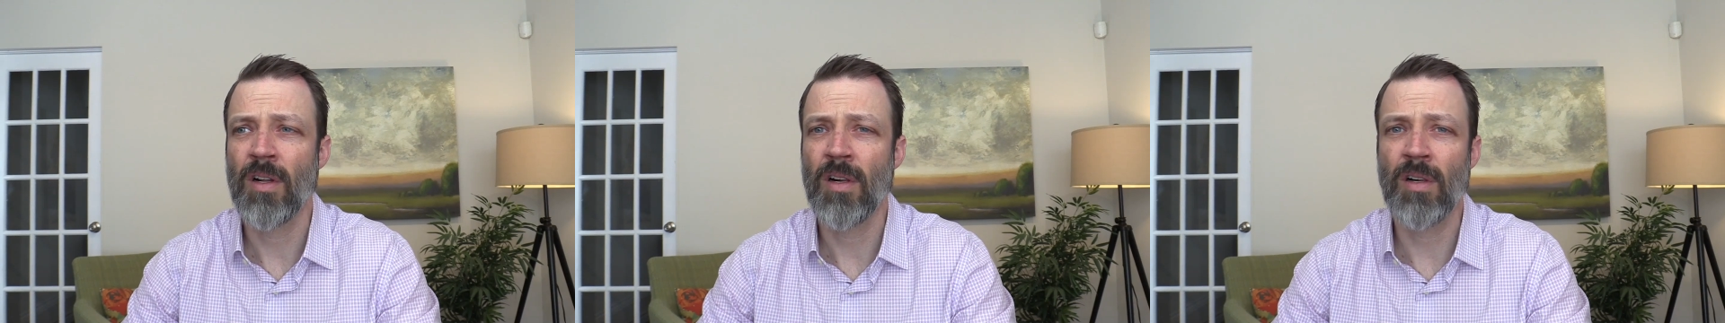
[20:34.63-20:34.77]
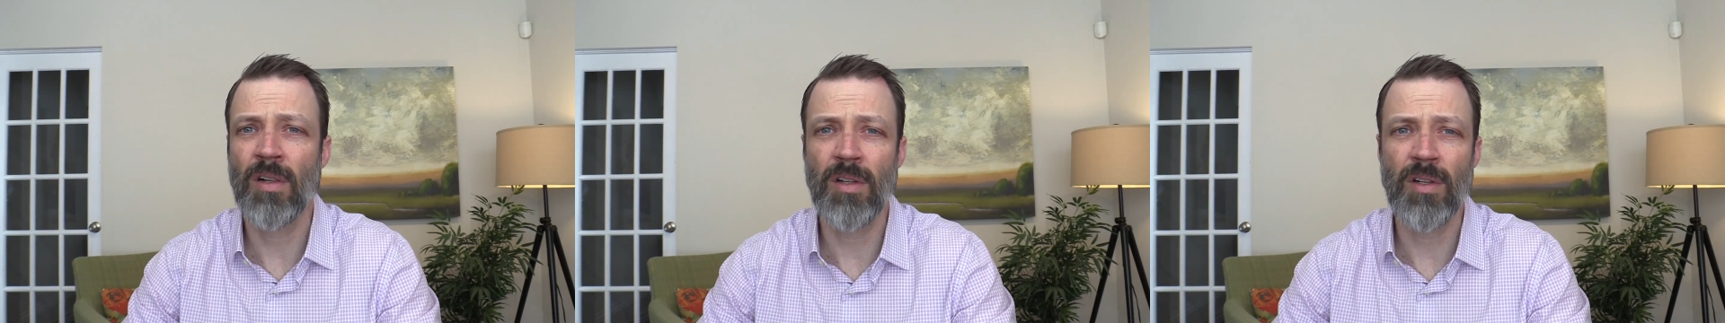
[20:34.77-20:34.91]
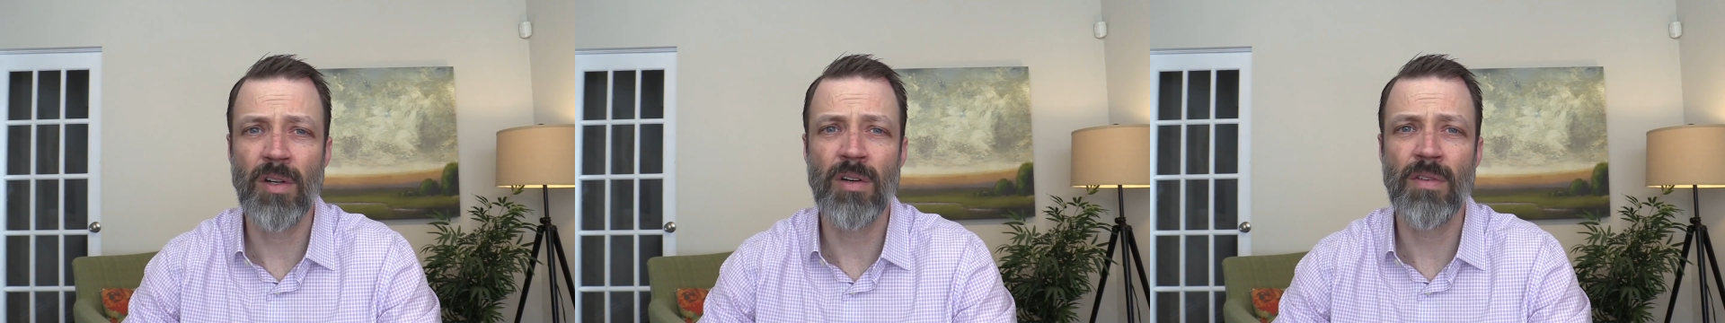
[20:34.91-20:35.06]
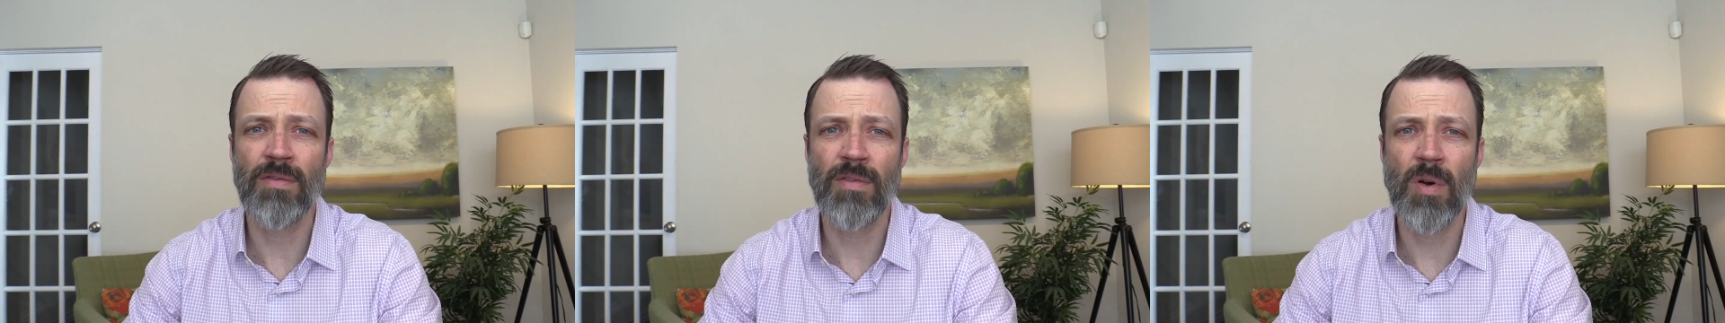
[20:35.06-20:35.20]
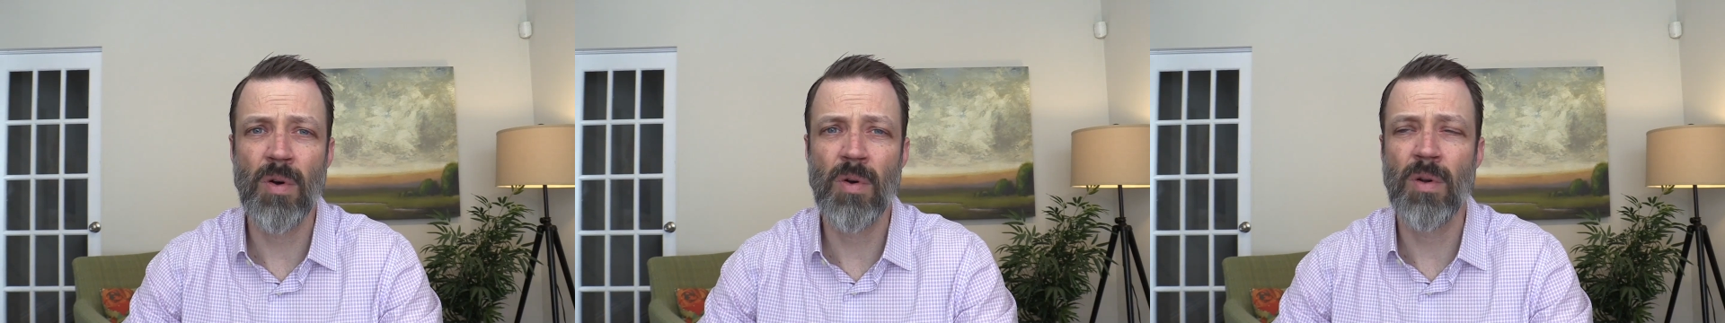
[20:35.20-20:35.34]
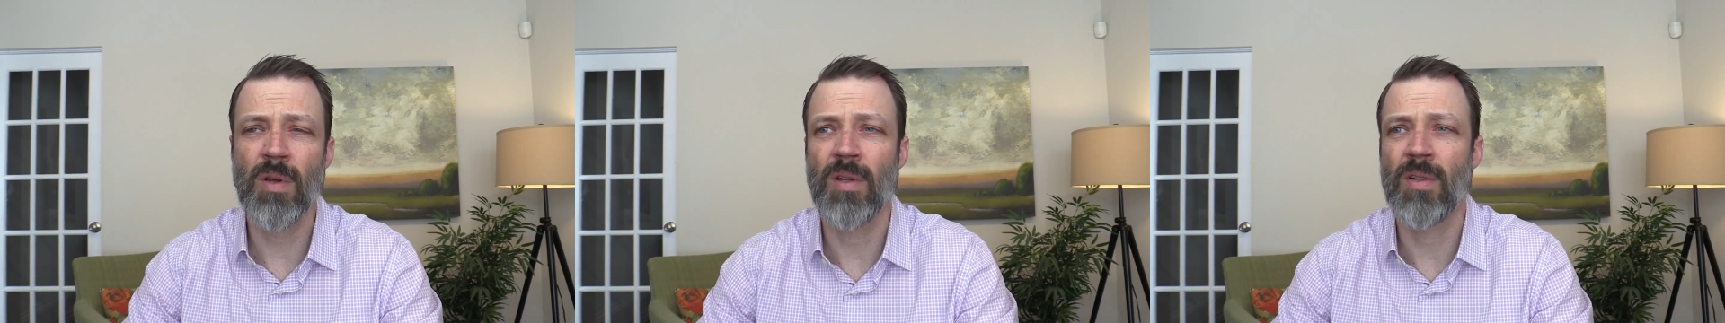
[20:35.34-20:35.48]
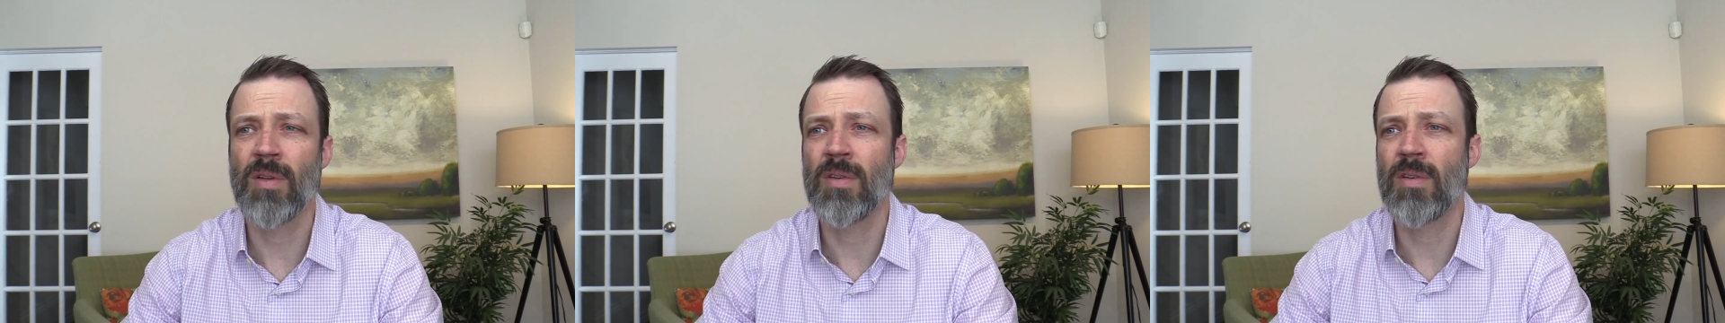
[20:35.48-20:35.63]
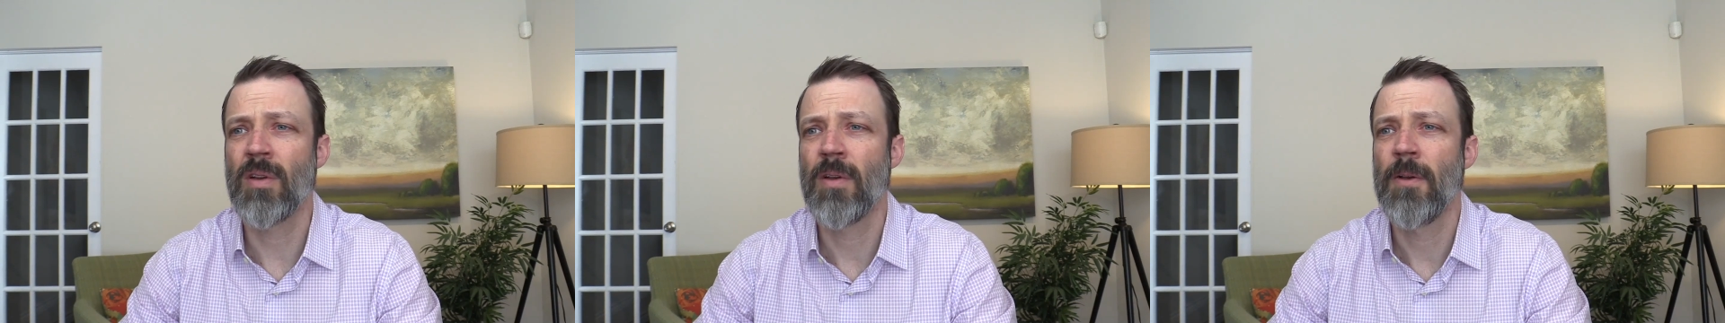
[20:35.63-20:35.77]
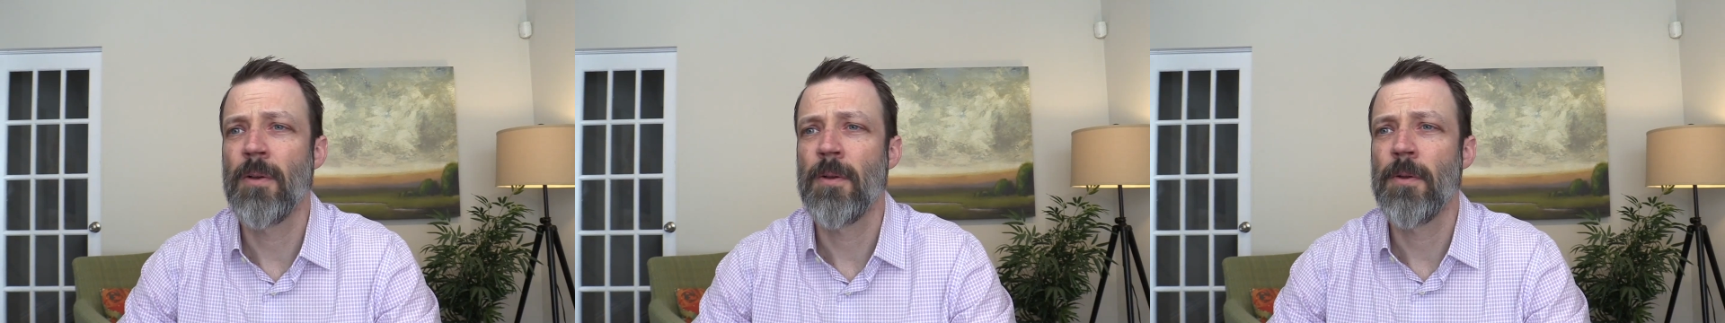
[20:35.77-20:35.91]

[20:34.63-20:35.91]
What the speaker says: clear focus.